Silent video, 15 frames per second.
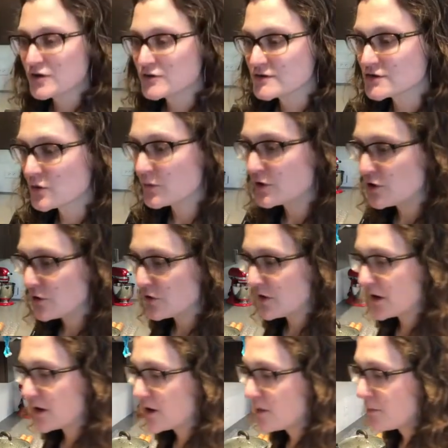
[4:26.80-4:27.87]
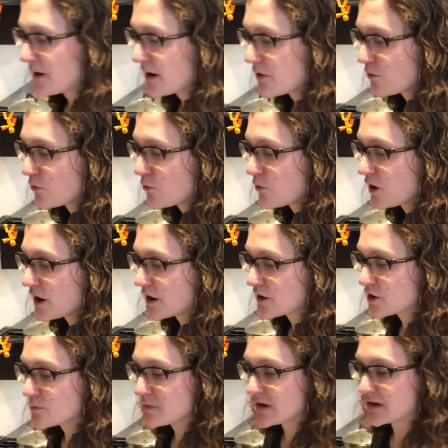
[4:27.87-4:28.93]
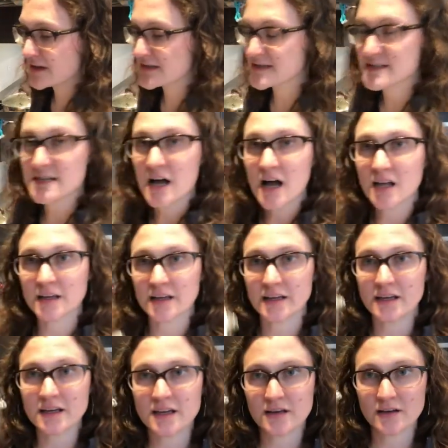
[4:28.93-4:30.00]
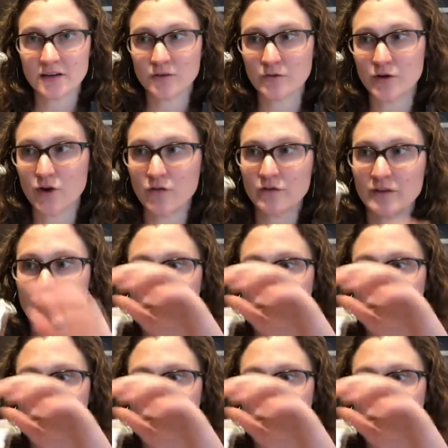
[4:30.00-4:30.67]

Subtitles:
So when you think about water being a solid, we hopefully